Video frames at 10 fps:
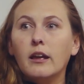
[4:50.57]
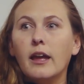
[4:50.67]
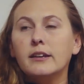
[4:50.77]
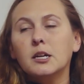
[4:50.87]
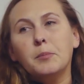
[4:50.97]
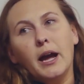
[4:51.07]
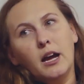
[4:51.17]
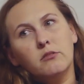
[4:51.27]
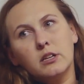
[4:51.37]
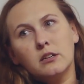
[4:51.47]
end up
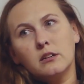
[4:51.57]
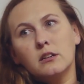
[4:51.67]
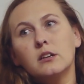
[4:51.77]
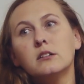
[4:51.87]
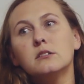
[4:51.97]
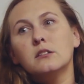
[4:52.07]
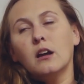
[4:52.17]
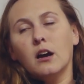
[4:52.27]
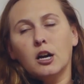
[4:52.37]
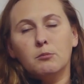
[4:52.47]
having
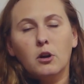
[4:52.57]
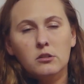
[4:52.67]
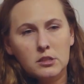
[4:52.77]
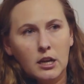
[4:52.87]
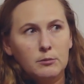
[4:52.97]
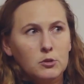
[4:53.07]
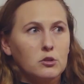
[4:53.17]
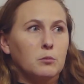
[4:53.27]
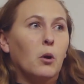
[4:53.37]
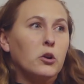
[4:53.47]
Alzheimer's
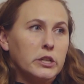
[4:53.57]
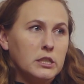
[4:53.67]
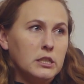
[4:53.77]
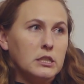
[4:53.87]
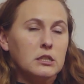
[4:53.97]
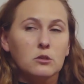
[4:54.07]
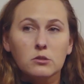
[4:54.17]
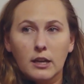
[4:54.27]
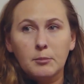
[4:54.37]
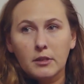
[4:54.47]
or Parkinson's, those
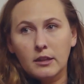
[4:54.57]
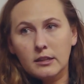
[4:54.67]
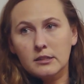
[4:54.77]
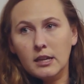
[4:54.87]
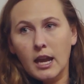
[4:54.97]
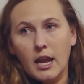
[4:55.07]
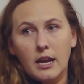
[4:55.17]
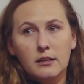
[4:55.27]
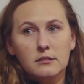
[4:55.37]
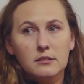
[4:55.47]
type of things,
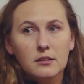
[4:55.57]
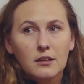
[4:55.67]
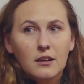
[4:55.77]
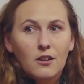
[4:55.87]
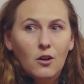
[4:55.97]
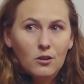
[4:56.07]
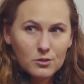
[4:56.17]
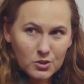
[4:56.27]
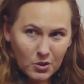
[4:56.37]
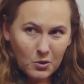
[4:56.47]
and
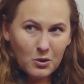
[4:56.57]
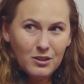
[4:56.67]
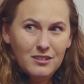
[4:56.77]
also